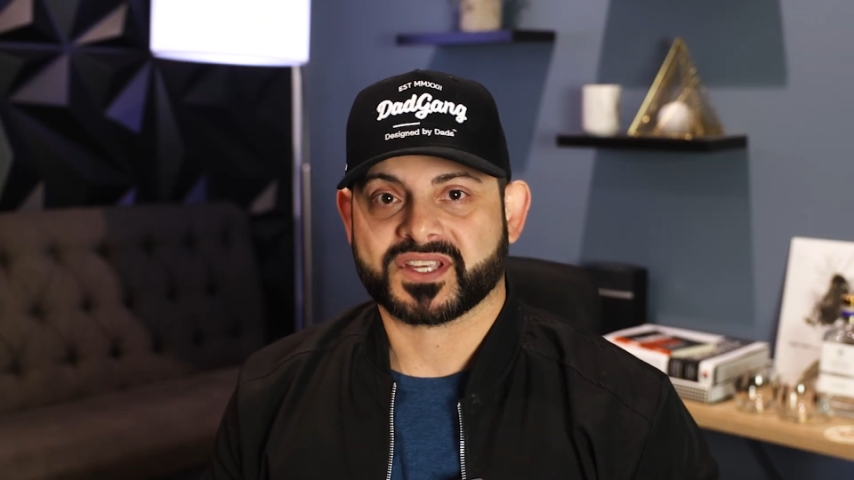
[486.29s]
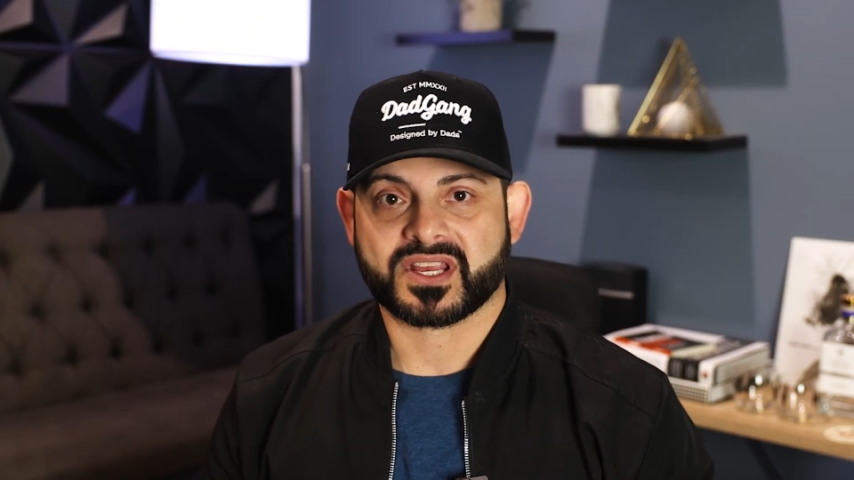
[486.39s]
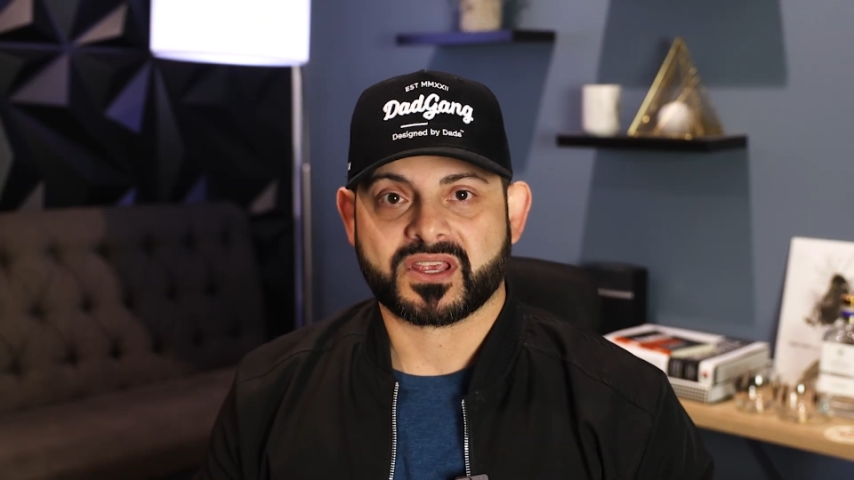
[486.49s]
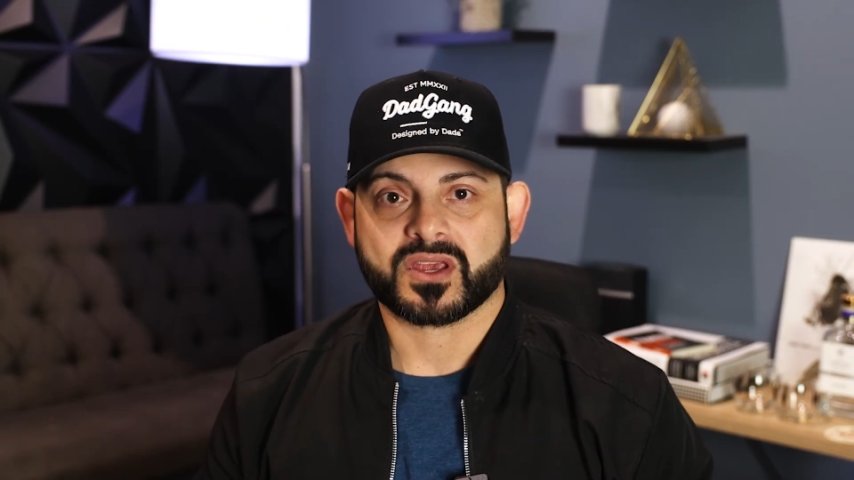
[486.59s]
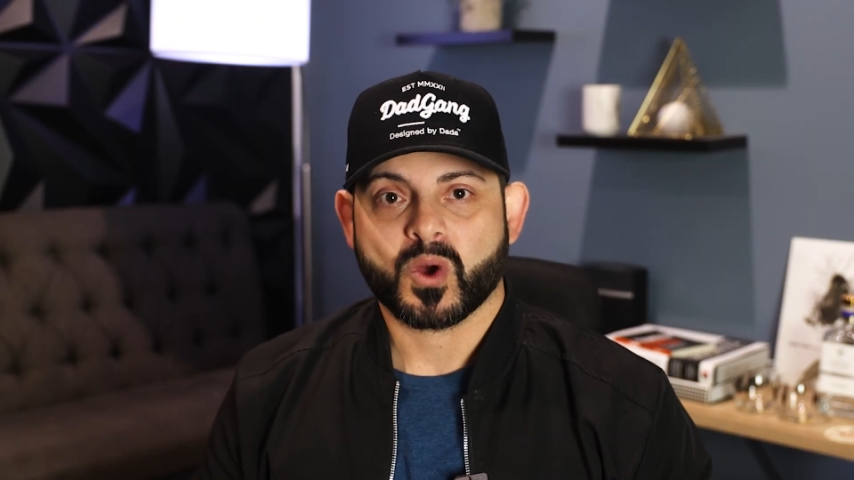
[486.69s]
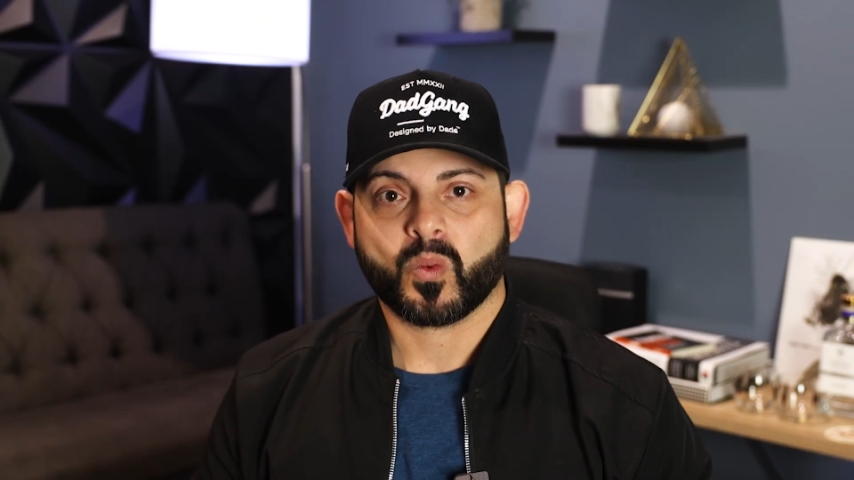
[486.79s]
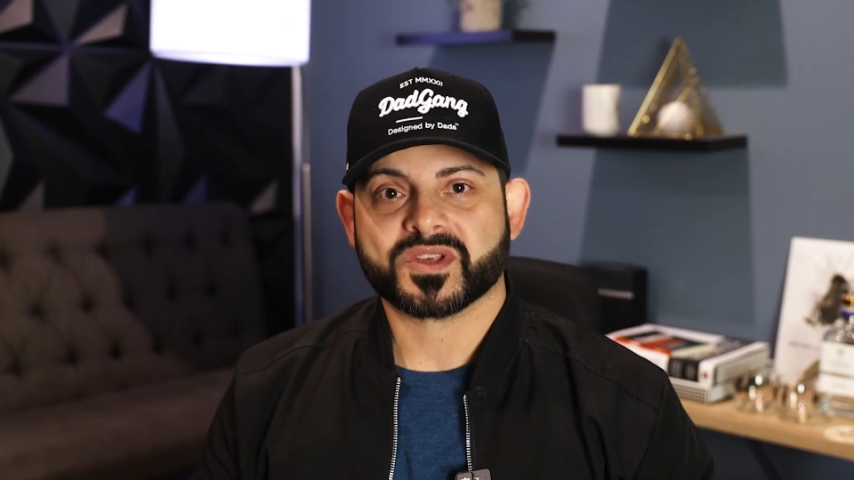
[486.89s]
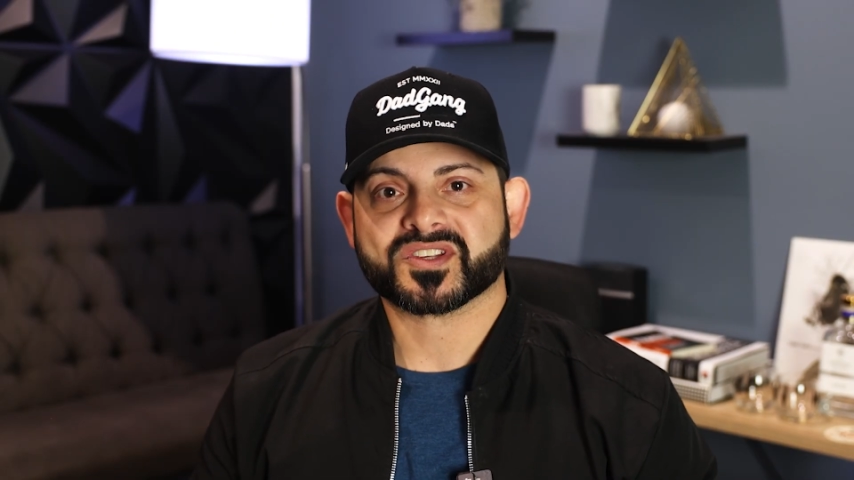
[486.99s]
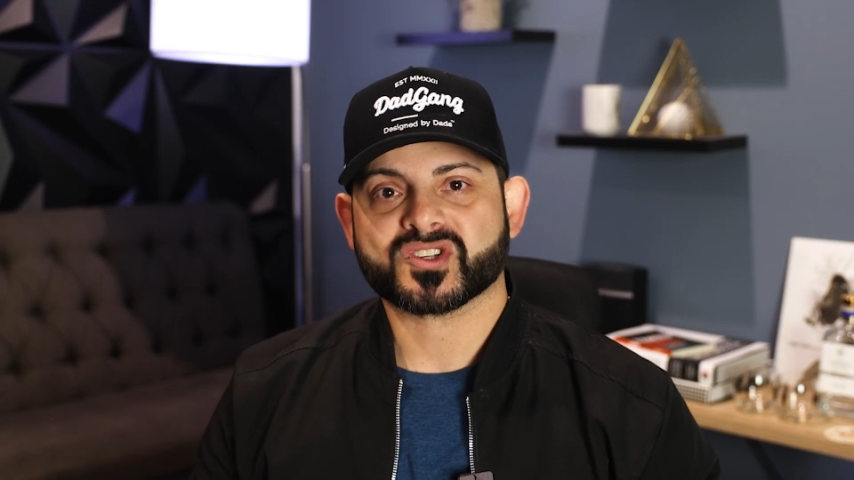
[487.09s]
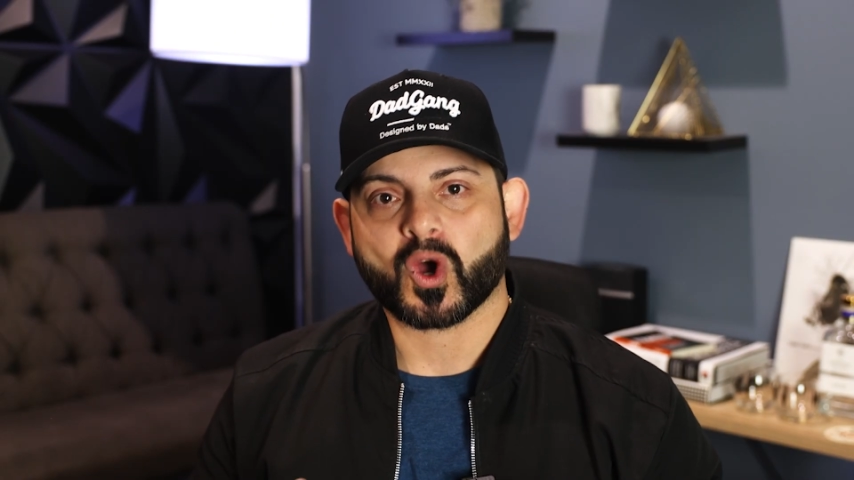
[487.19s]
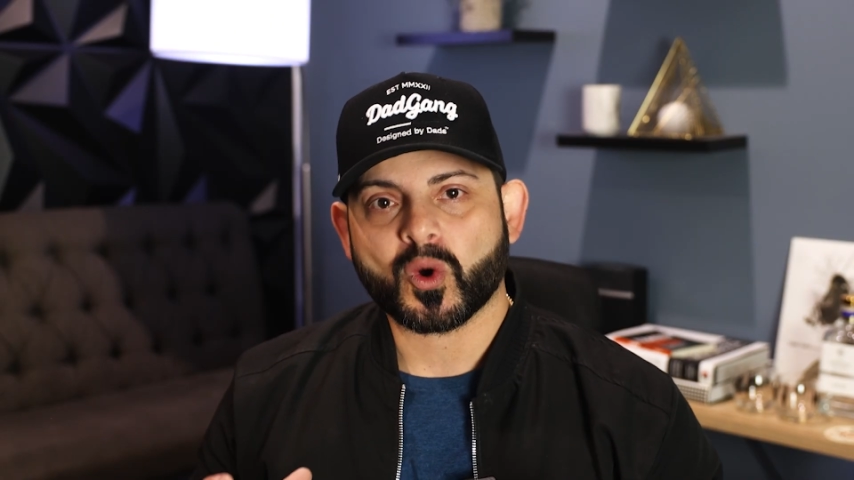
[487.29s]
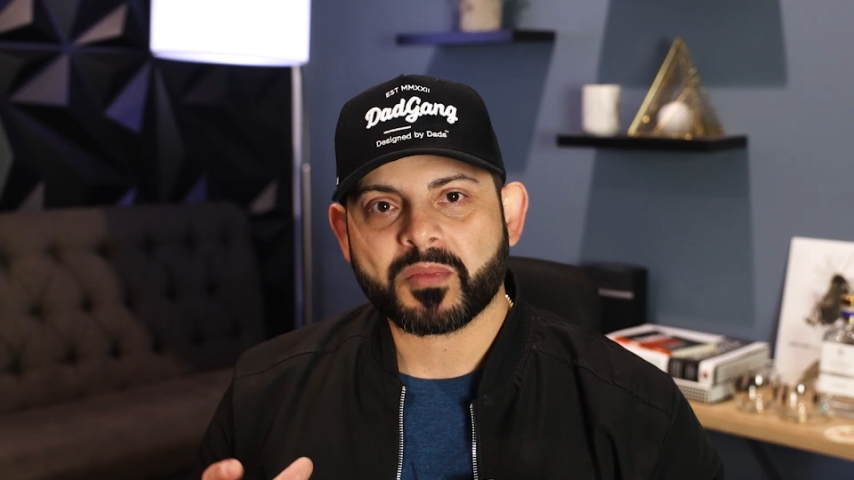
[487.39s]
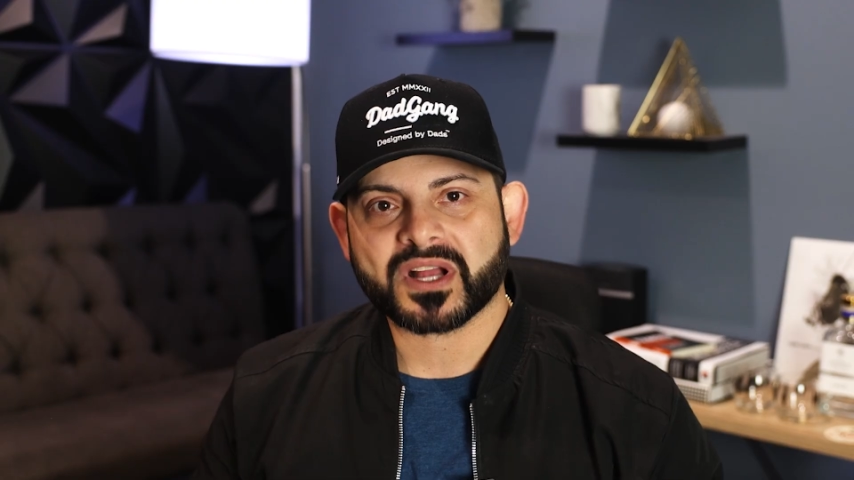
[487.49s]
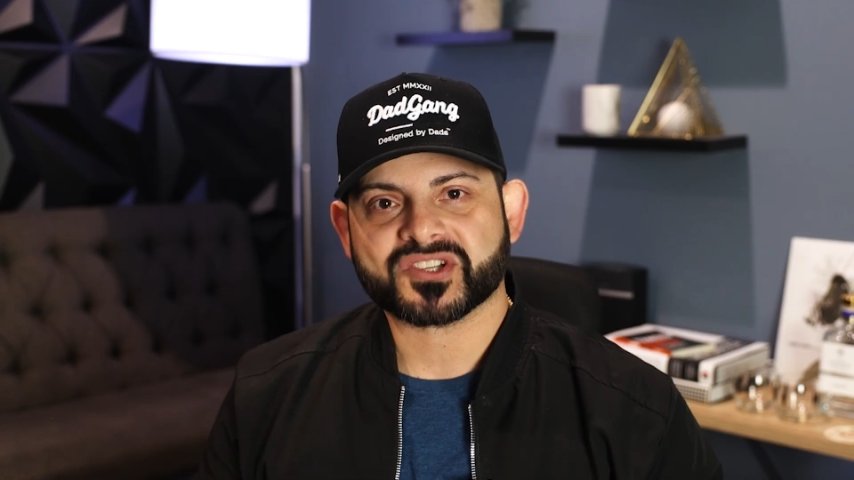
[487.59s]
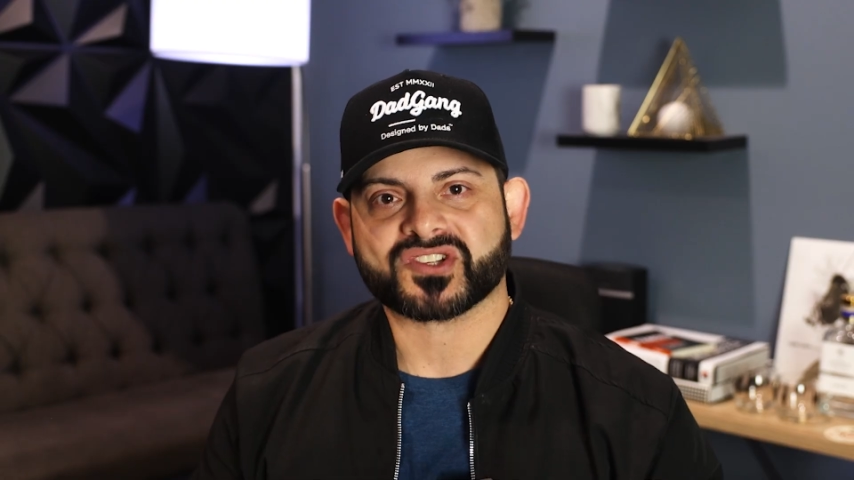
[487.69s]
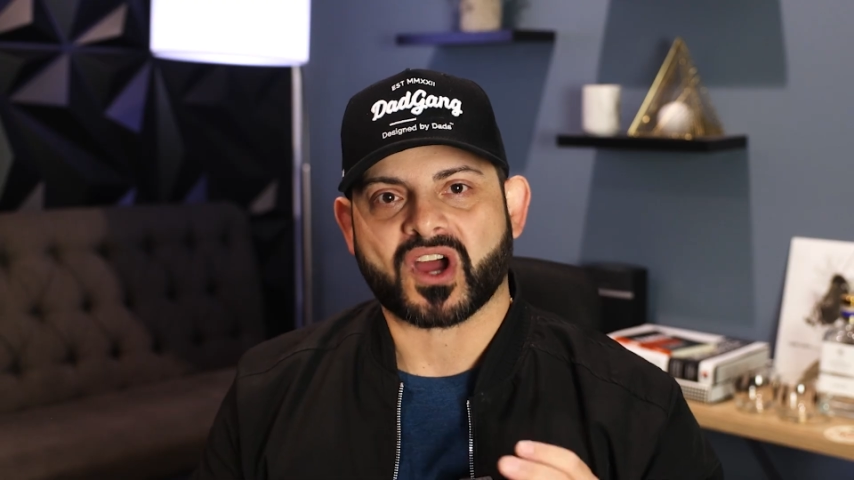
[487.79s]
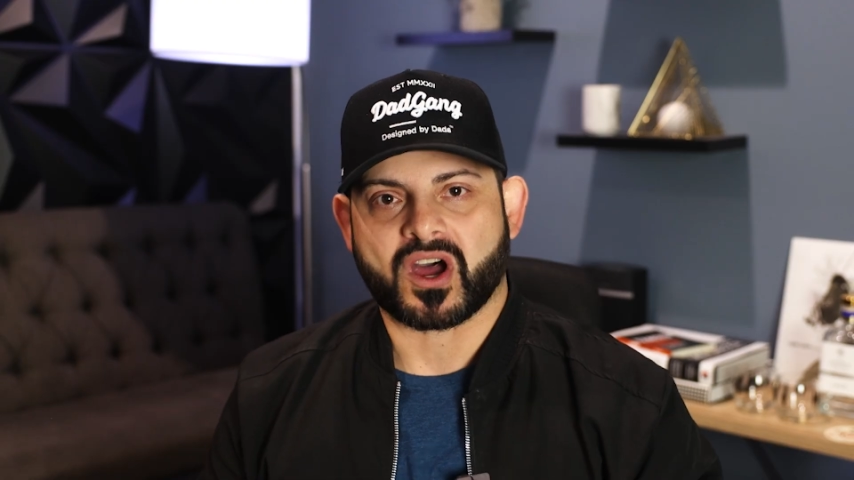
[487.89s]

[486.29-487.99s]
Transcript: city with so much to